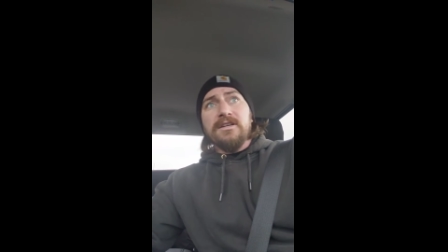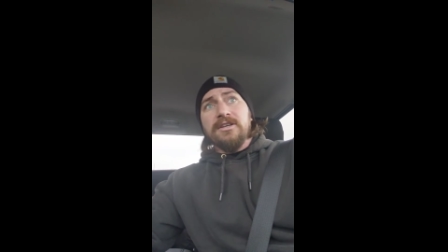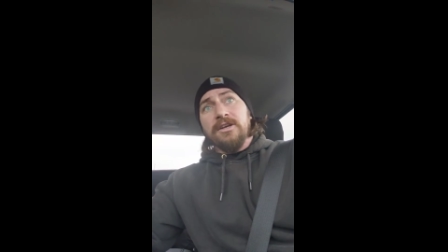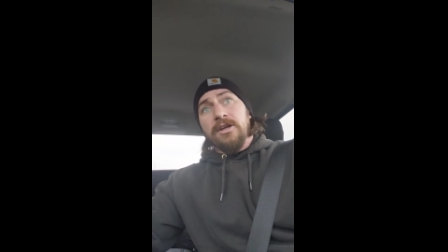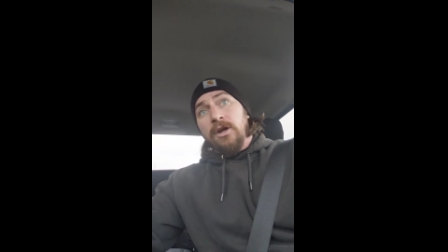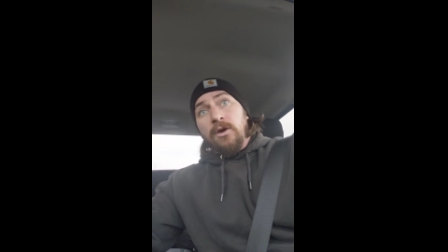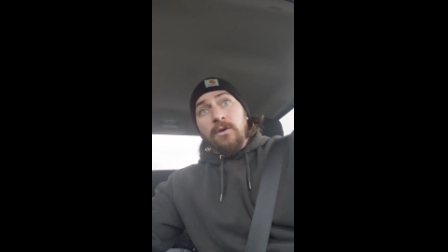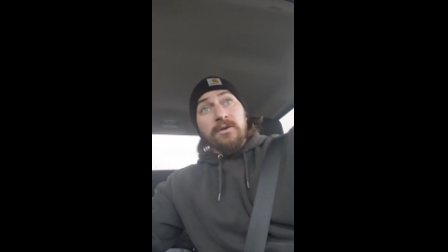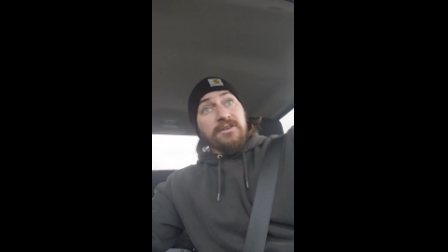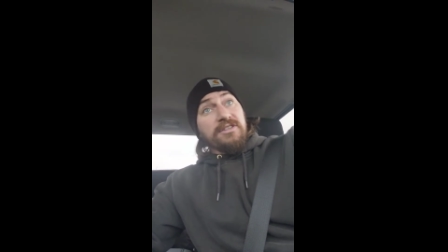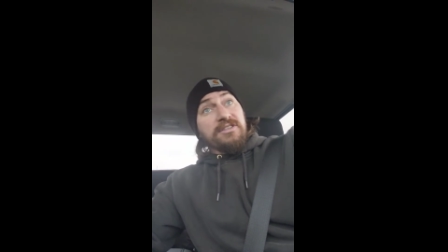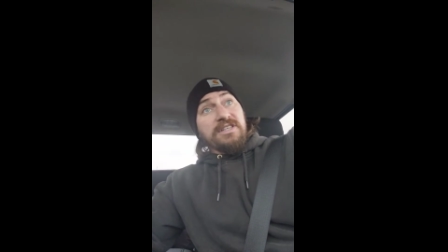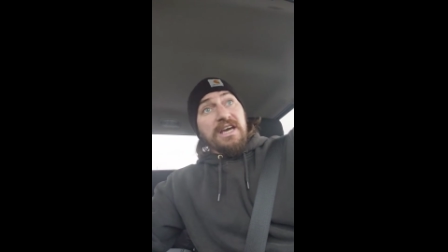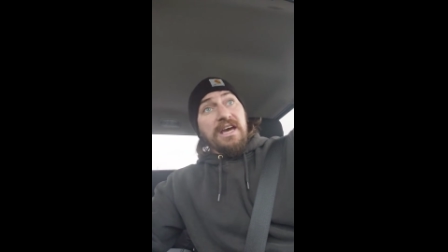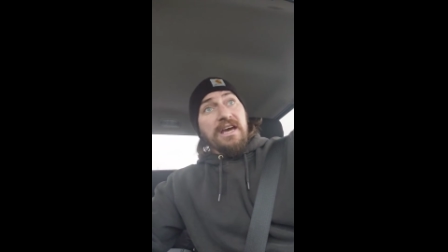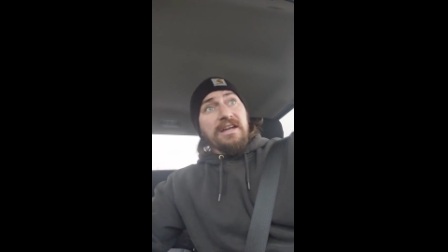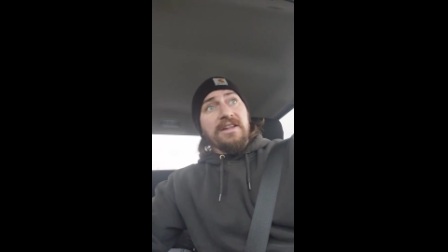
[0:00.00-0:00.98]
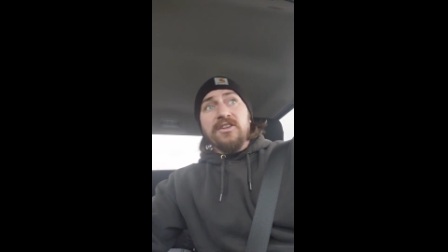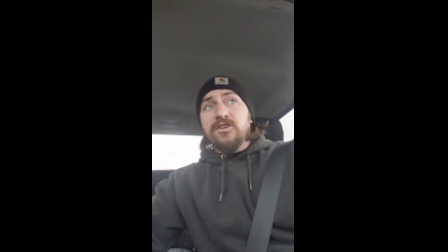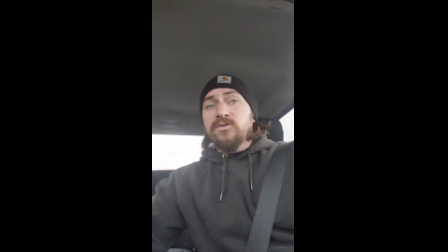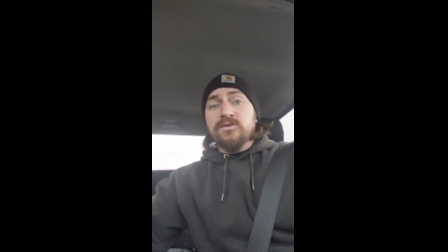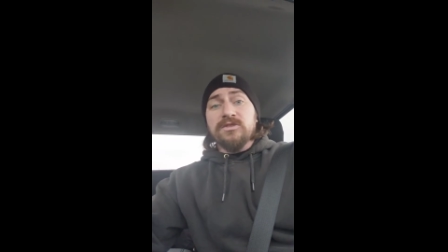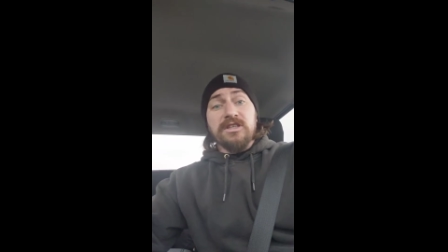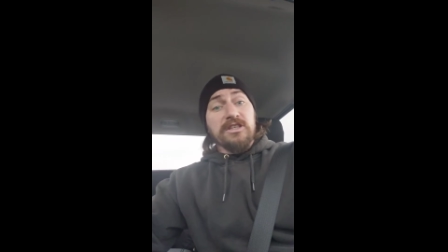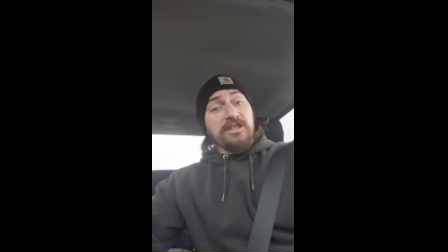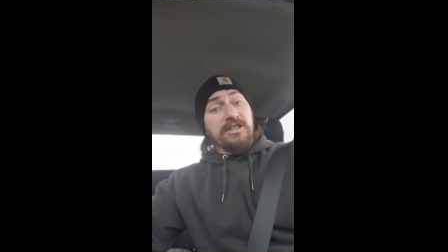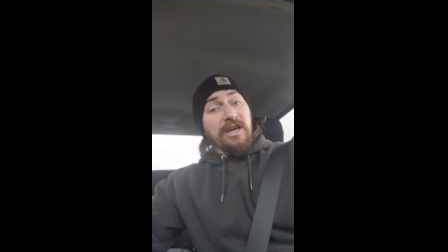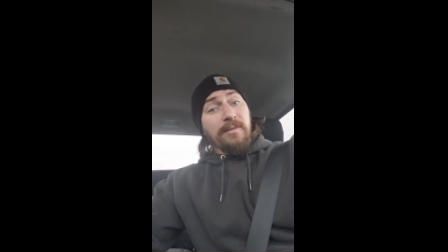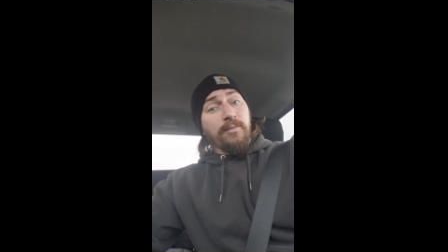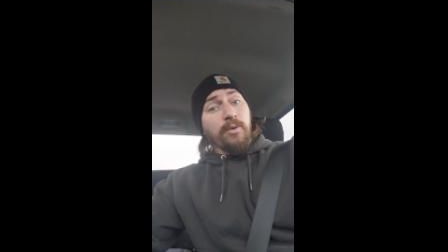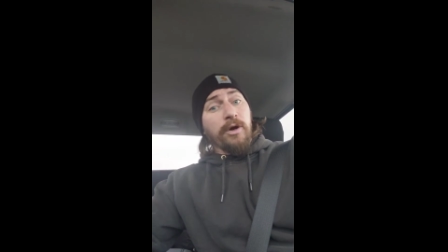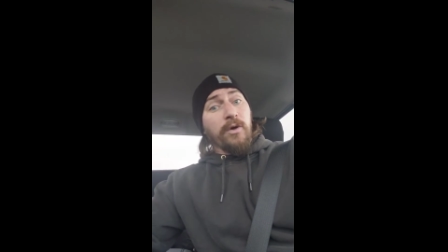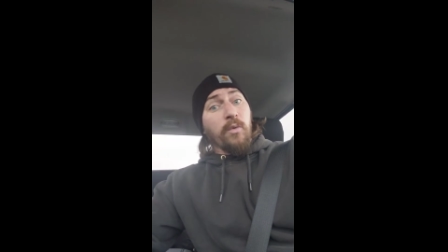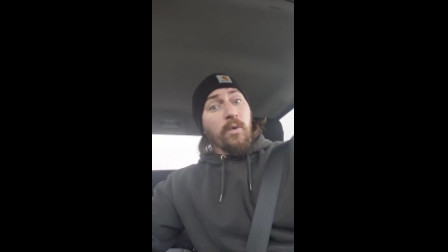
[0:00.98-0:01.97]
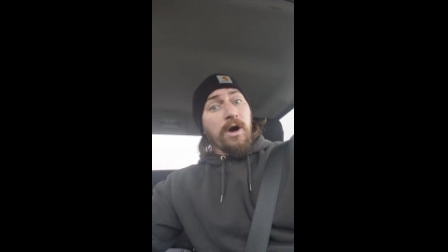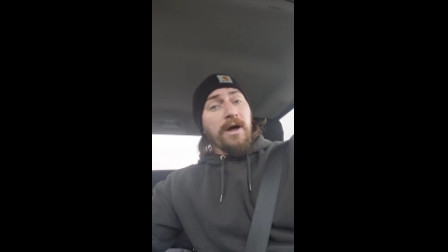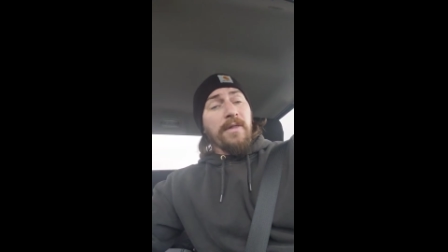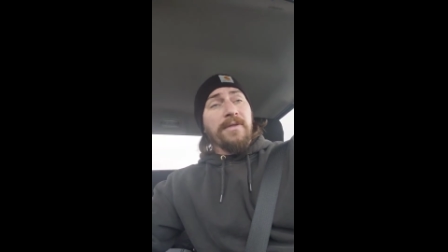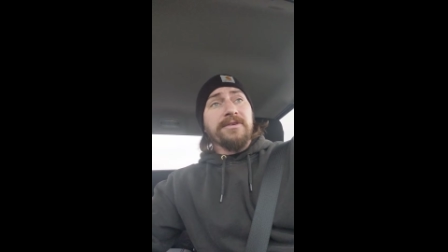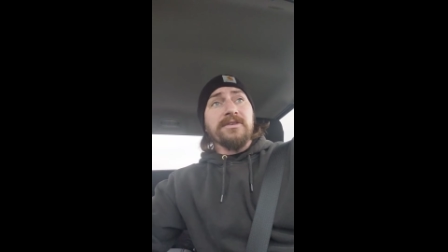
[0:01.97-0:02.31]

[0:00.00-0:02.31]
10, and this one's getting 10.1,